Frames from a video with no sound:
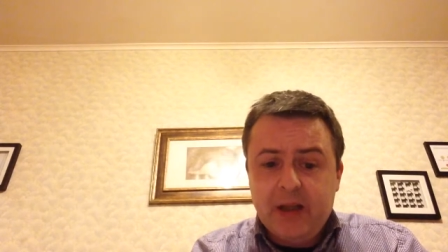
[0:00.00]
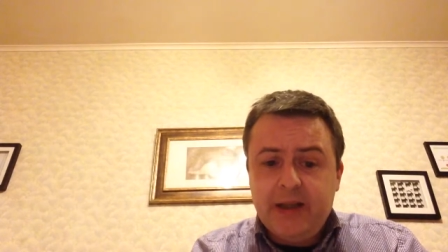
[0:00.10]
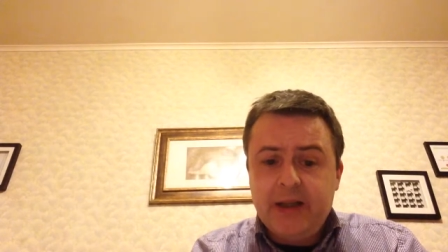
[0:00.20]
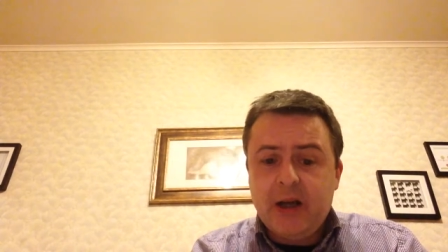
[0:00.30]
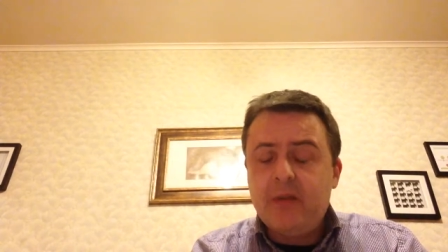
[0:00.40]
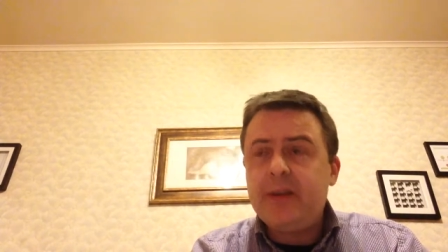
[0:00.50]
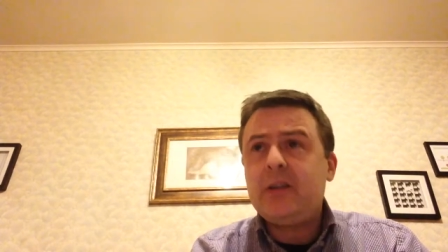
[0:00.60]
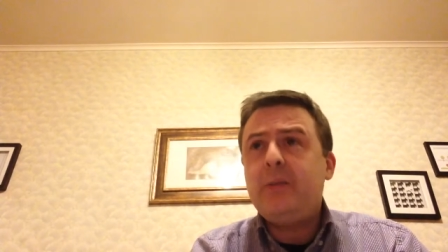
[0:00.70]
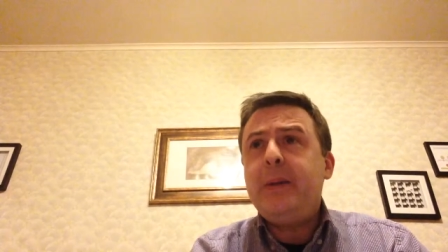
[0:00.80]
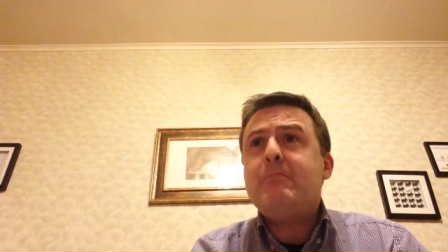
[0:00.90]
You know, there
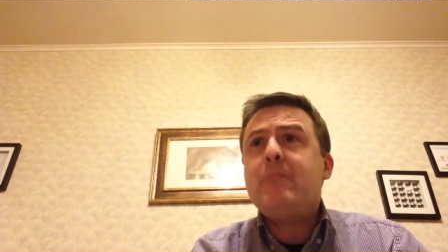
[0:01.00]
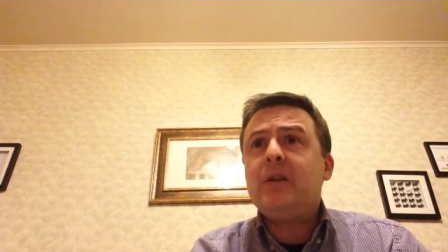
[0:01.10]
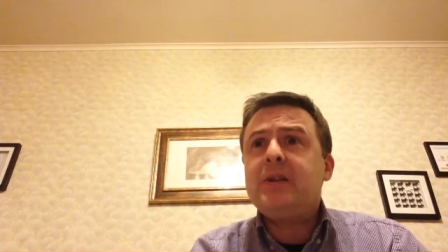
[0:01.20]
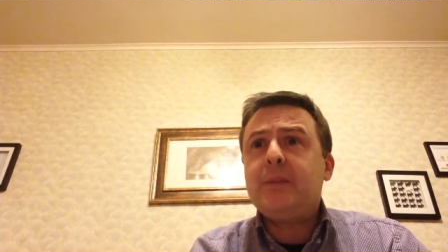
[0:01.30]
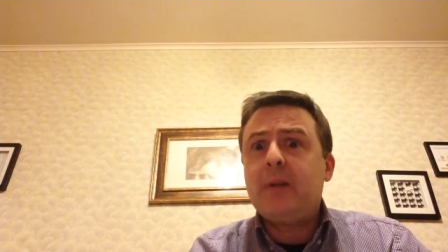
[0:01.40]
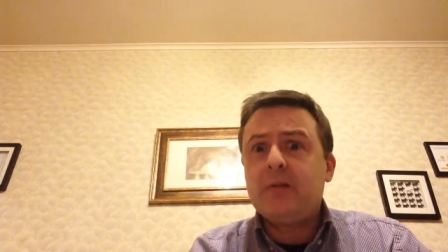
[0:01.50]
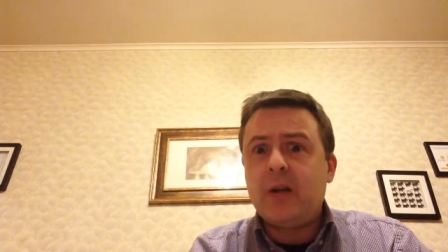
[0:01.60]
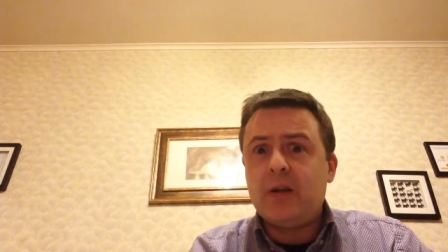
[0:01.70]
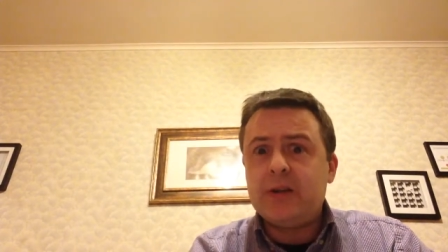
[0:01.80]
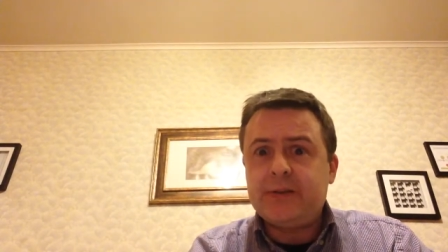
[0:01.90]
could be multiple
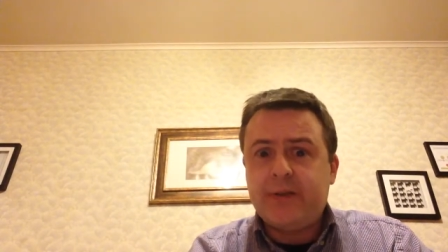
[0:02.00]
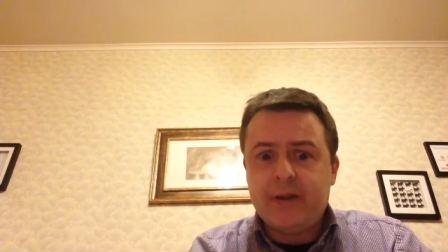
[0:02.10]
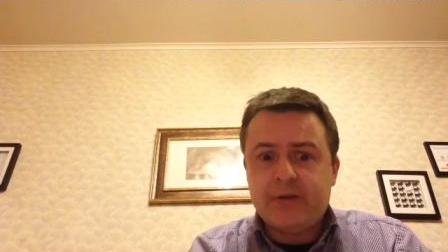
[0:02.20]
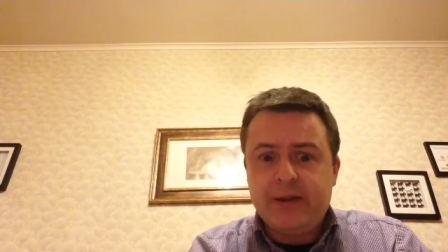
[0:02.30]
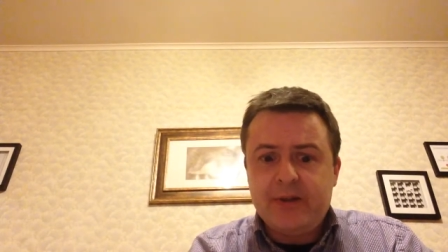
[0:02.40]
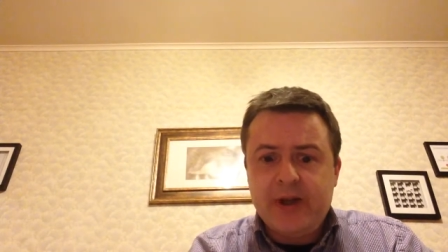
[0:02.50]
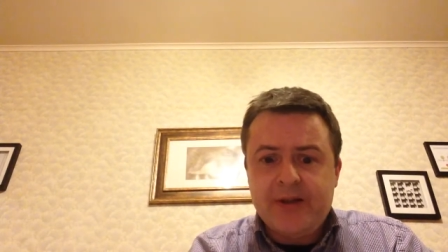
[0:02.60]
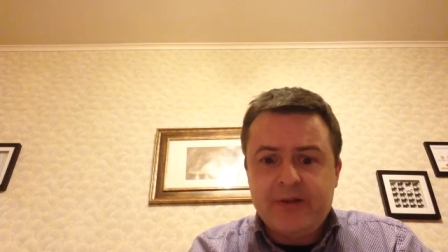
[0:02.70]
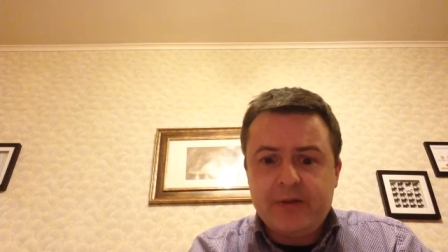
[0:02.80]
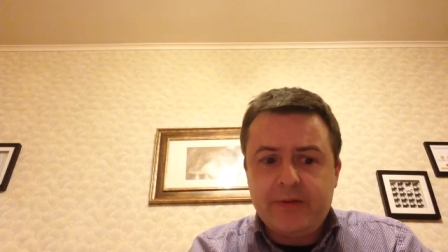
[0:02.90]
roles for the Dream
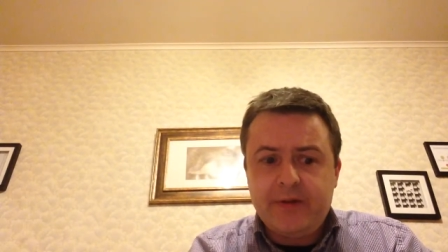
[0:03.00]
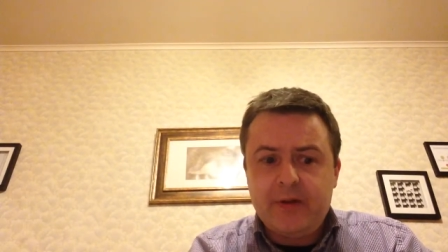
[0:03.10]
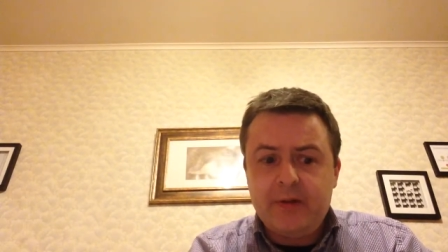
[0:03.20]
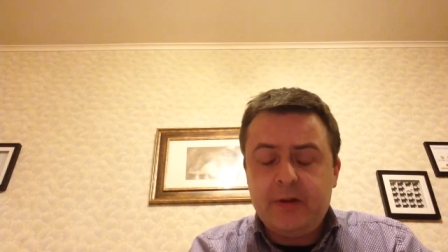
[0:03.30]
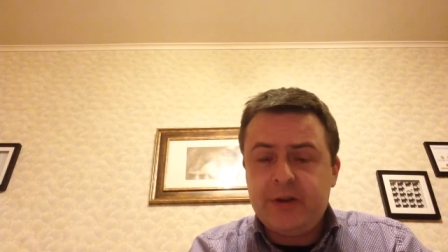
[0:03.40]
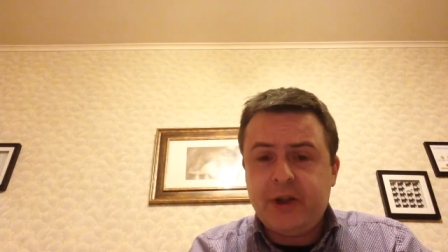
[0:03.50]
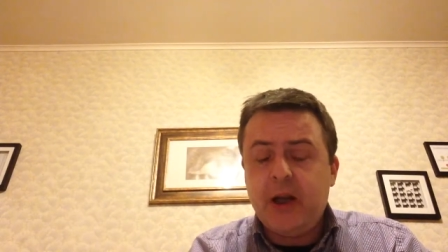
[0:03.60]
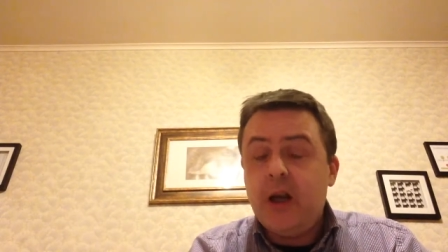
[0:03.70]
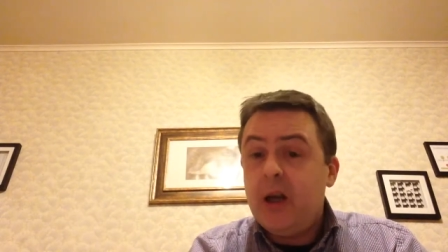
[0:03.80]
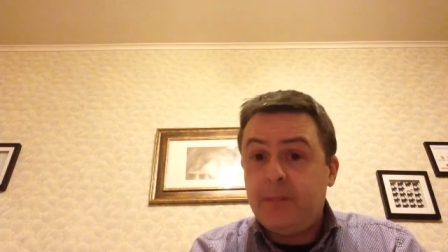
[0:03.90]
Chaser in the future.